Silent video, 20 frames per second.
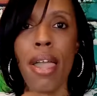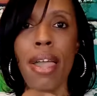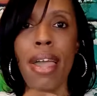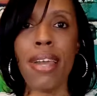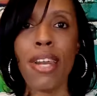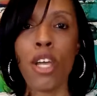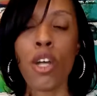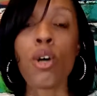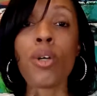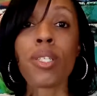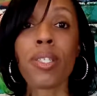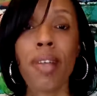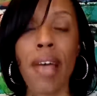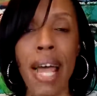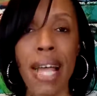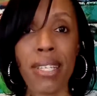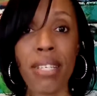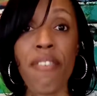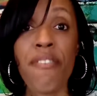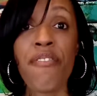And it also
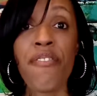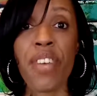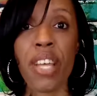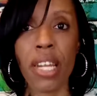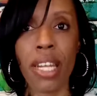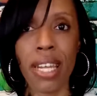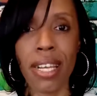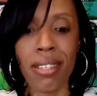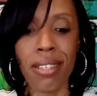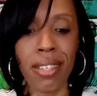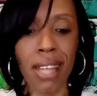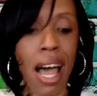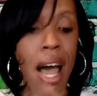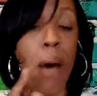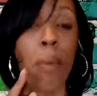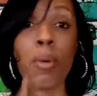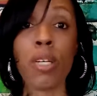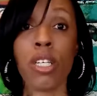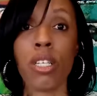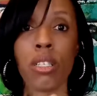has a filling
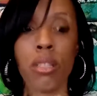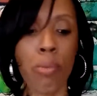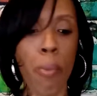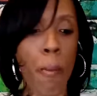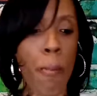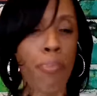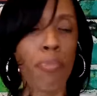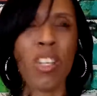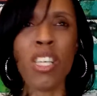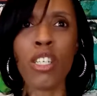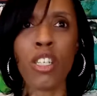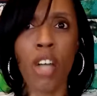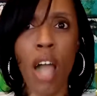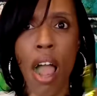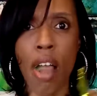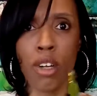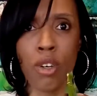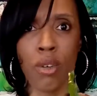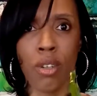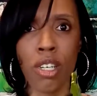inside, which is, these are
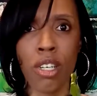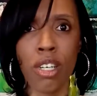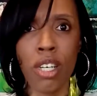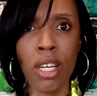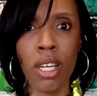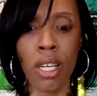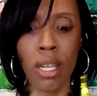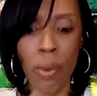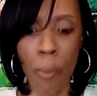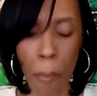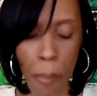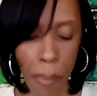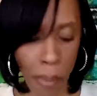actually good.